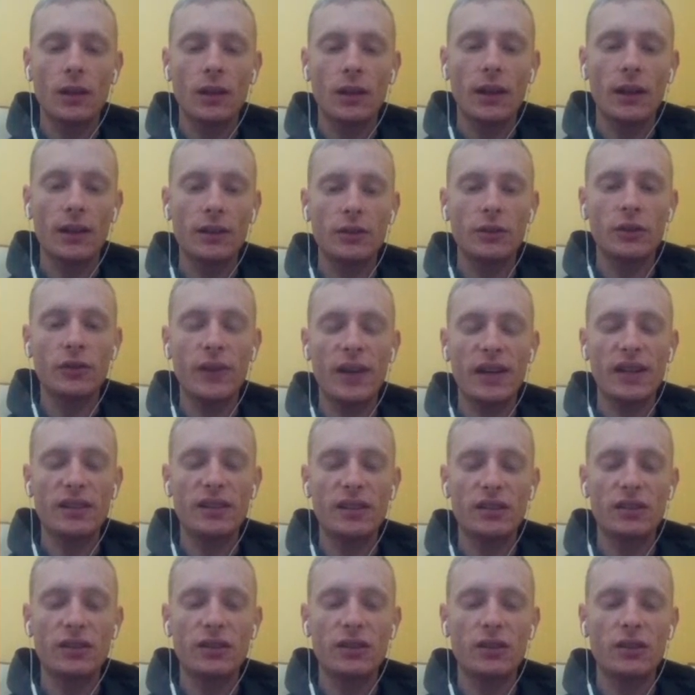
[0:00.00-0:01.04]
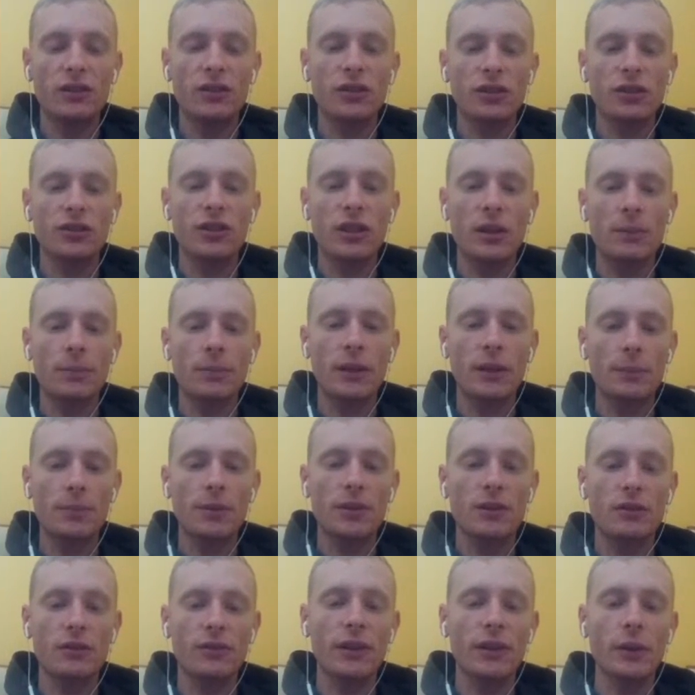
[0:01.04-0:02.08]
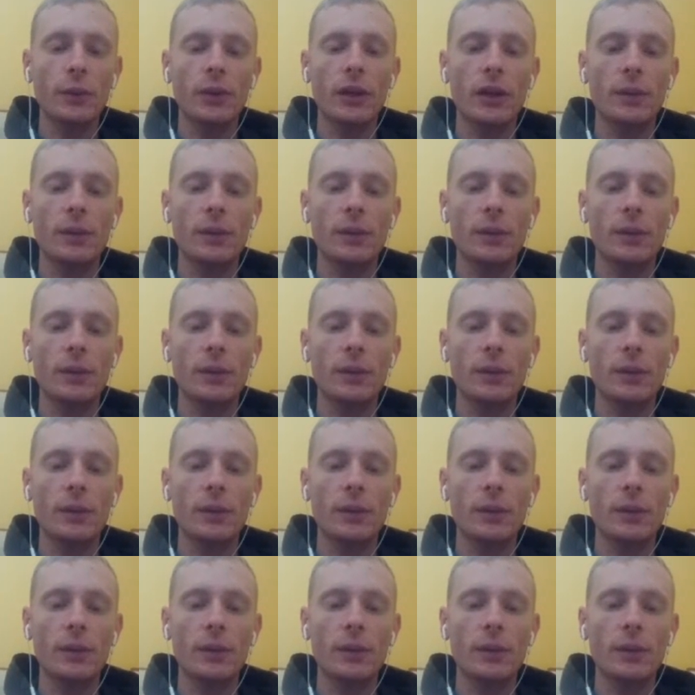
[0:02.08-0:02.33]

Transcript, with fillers: And so it's fastest to just jump on that position right away